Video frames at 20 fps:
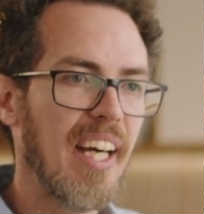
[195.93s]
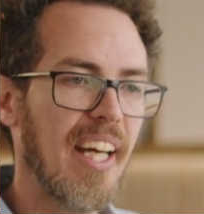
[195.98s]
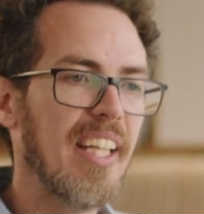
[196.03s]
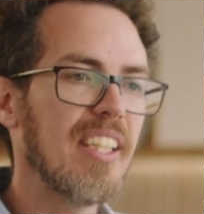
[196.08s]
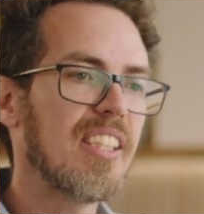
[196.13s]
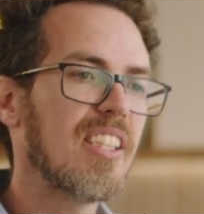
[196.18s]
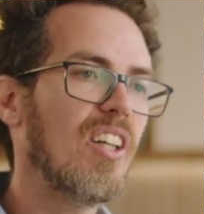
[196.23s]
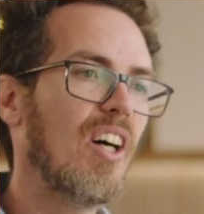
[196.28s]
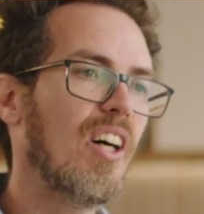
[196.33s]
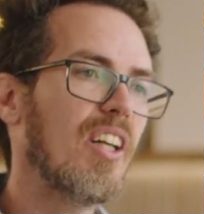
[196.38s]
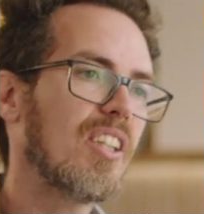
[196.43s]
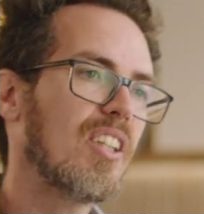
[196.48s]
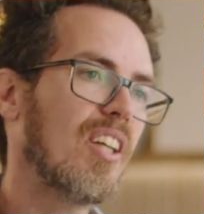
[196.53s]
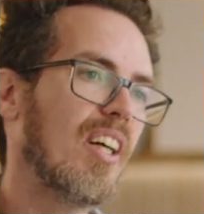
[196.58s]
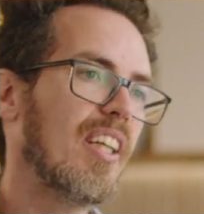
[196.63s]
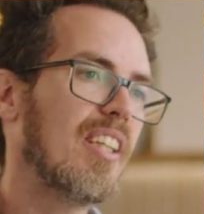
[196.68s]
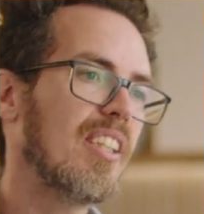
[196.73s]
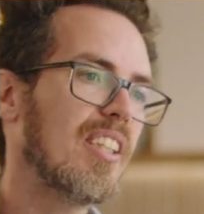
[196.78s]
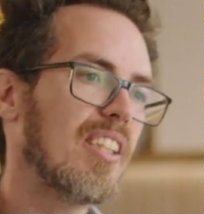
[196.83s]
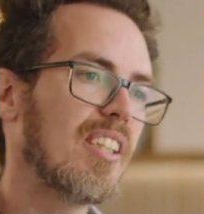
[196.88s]
And it's not
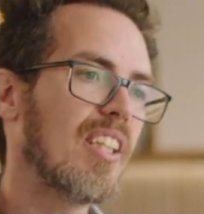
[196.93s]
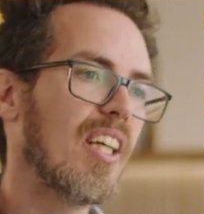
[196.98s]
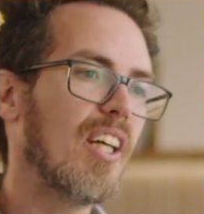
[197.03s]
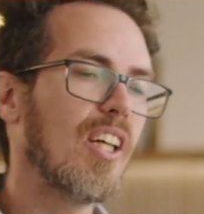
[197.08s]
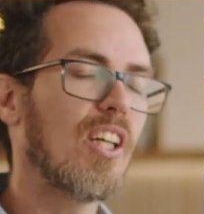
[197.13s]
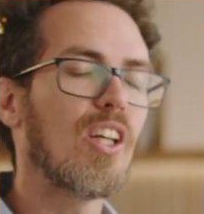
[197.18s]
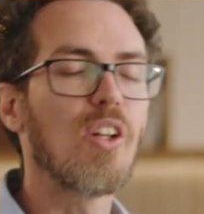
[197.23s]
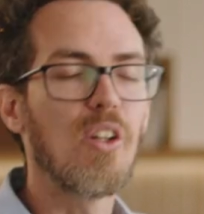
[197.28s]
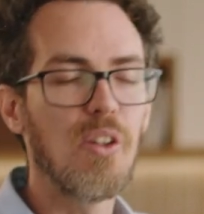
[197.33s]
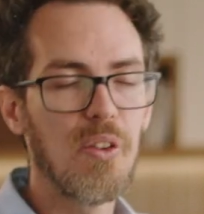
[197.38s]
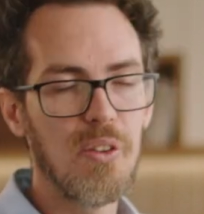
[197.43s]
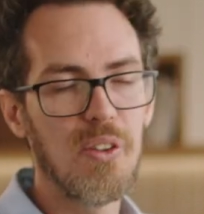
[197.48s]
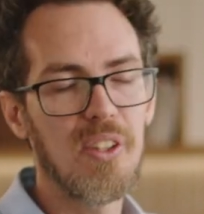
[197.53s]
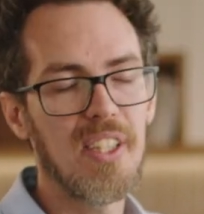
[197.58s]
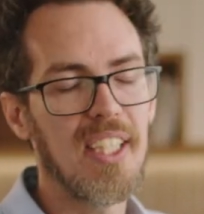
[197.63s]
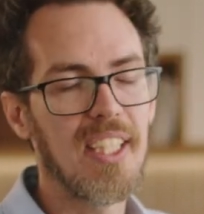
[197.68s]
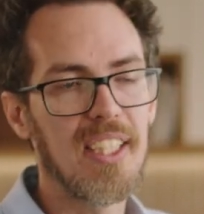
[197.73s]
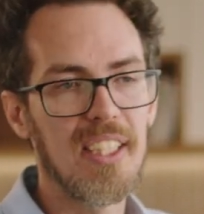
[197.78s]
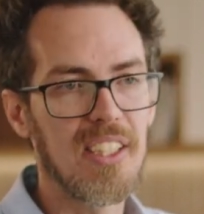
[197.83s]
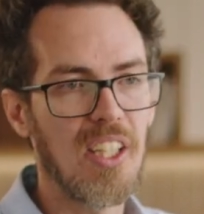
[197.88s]
trying to just glue
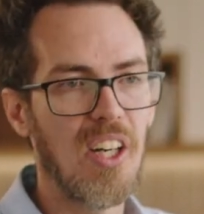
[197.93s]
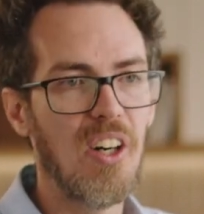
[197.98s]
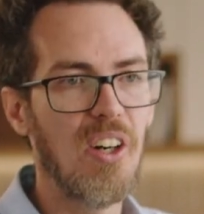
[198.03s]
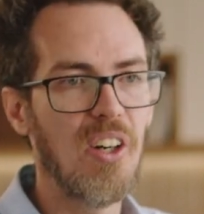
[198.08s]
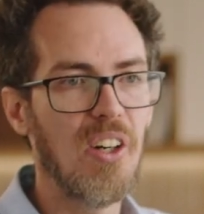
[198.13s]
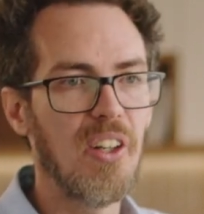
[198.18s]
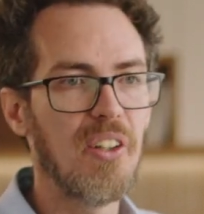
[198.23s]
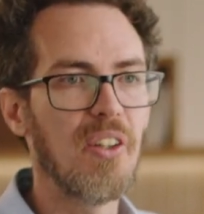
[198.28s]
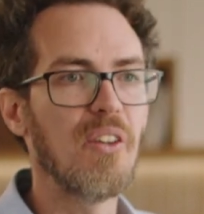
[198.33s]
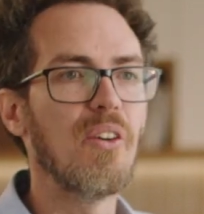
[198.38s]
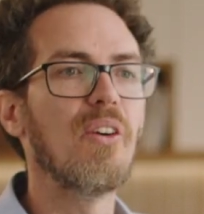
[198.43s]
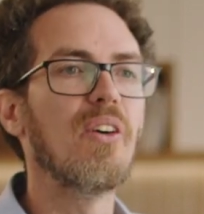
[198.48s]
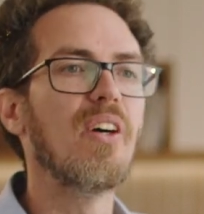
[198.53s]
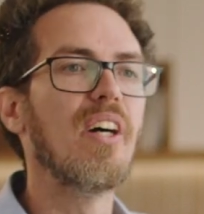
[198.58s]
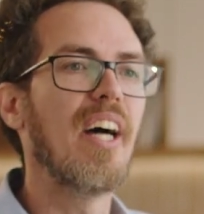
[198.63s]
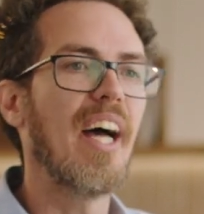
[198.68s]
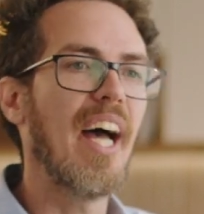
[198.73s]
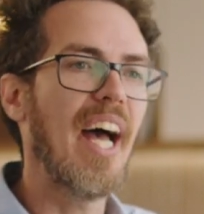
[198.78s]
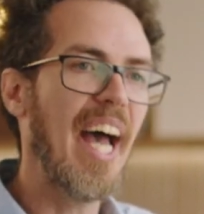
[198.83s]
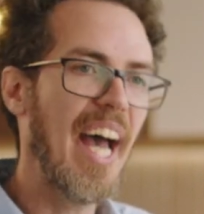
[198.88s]
things on or
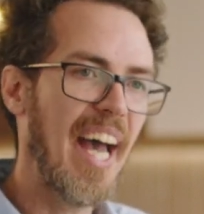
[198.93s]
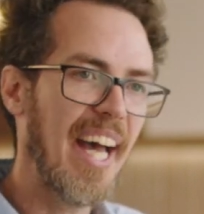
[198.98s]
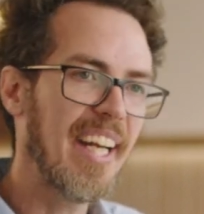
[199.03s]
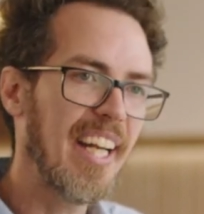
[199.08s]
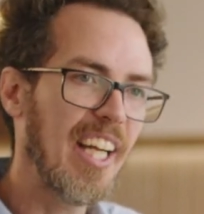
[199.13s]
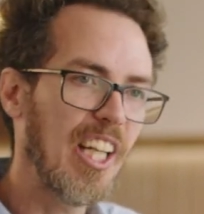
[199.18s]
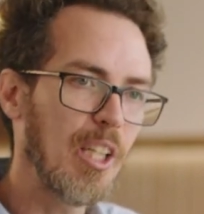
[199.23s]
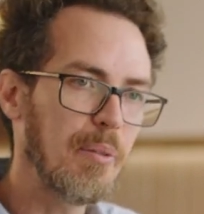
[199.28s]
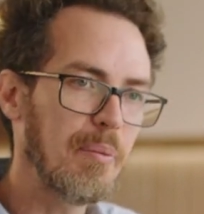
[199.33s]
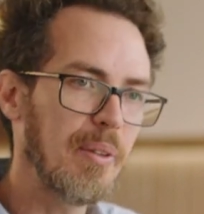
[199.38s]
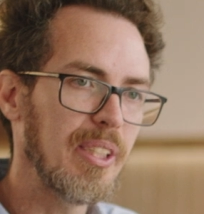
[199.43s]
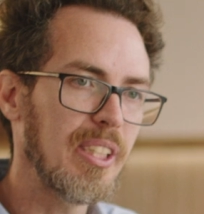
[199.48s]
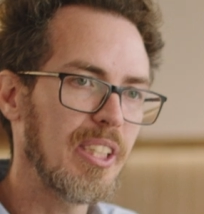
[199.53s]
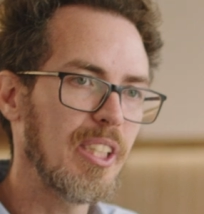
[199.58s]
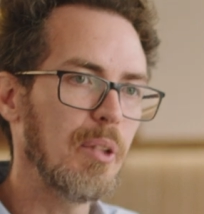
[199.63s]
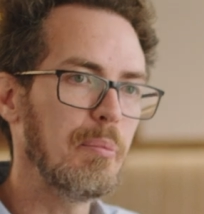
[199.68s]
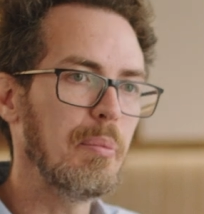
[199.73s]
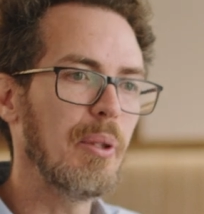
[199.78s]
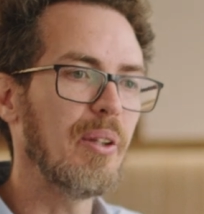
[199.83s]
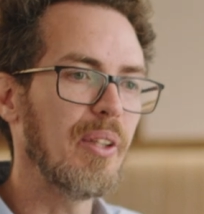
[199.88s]
add elements
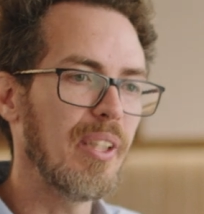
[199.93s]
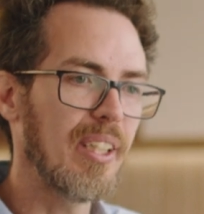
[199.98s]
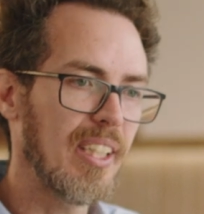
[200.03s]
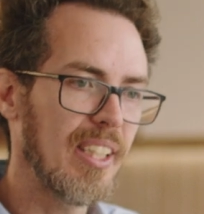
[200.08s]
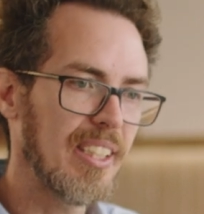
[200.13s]
to the building.